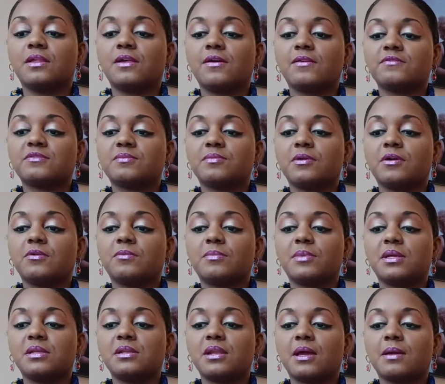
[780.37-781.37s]
Love Spell,
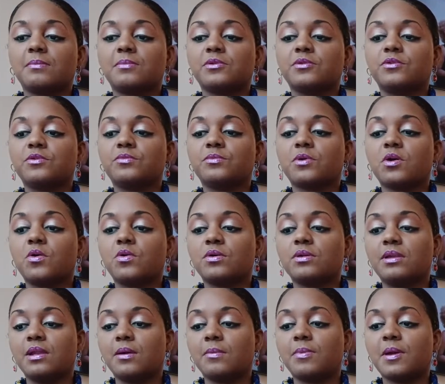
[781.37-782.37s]
Midnight Bloom,
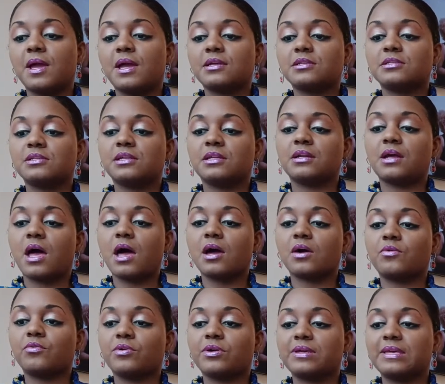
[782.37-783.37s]
Coconut Passion, and
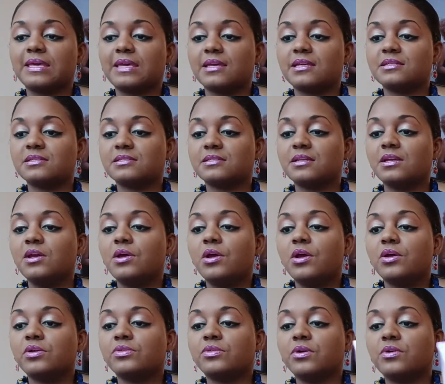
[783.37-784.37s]
Aqua Kiss.
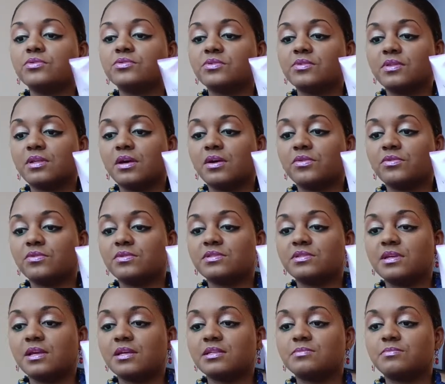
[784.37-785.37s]
Those are the other
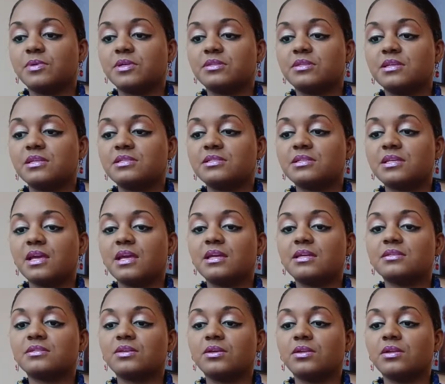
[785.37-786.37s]
sets. But this set
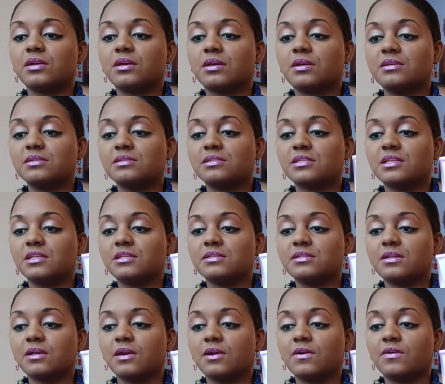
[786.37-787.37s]
is going to
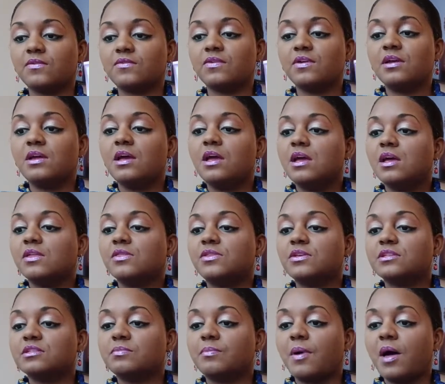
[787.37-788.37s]
consist of
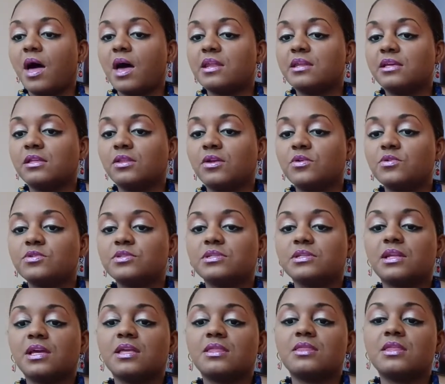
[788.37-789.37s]
this body lotion,
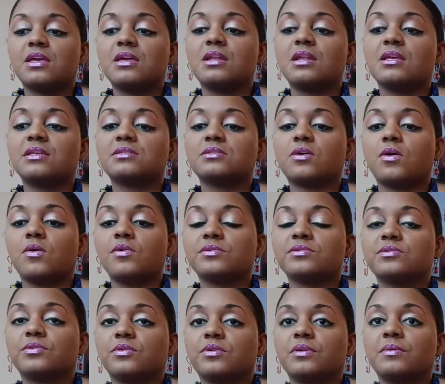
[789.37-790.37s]
and then it's
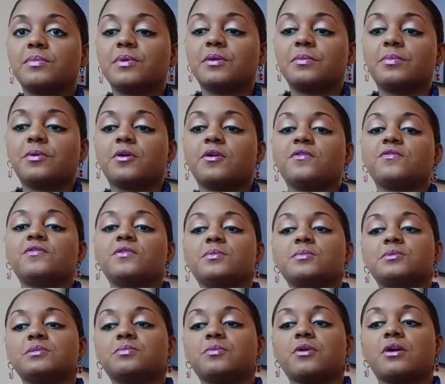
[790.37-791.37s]
also going to be a perfume
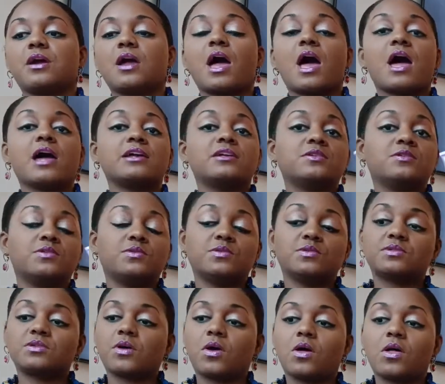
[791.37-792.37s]
spray. I
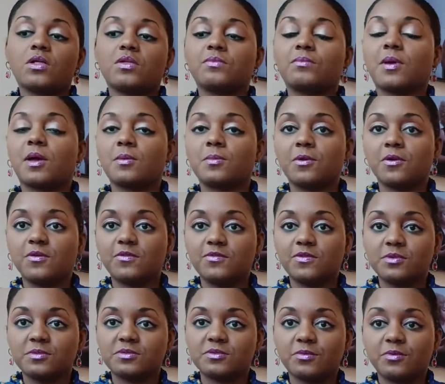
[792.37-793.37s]
used all of my
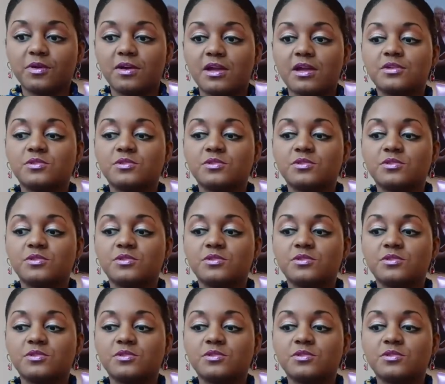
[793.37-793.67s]
perfume spray.